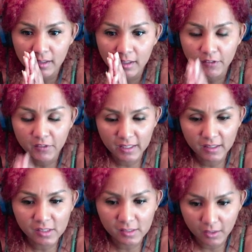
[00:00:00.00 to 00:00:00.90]
the
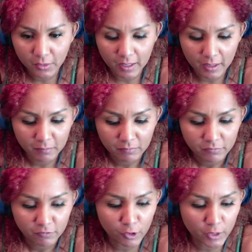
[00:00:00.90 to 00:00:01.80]
Instagram
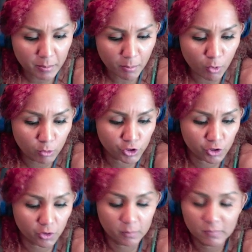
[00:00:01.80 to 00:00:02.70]
for
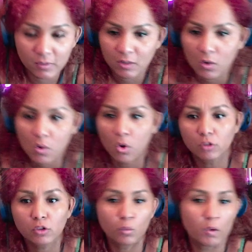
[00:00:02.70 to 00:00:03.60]
Emotion, or
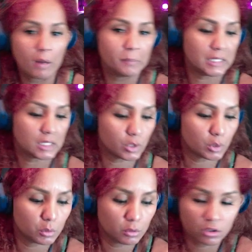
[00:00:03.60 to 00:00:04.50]
do you want me
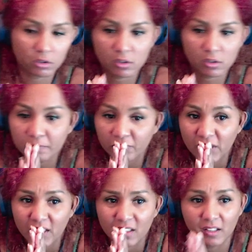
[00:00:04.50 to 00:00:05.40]
to just,
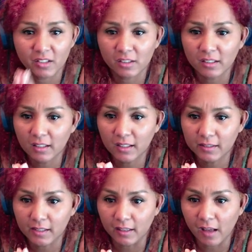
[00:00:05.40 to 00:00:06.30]
because
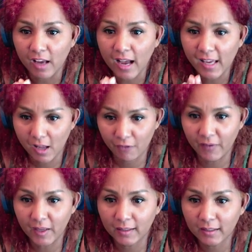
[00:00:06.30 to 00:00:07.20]
listen, I have
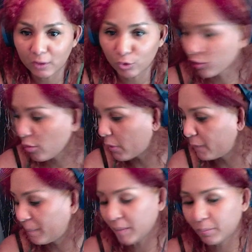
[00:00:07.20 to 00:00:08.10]
a little group of
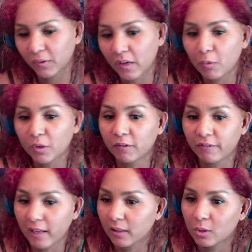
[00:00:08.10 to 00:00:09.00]
people that will
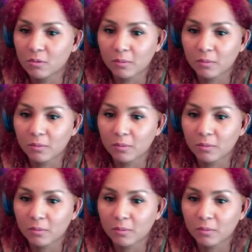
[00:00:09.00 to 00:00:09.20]
follow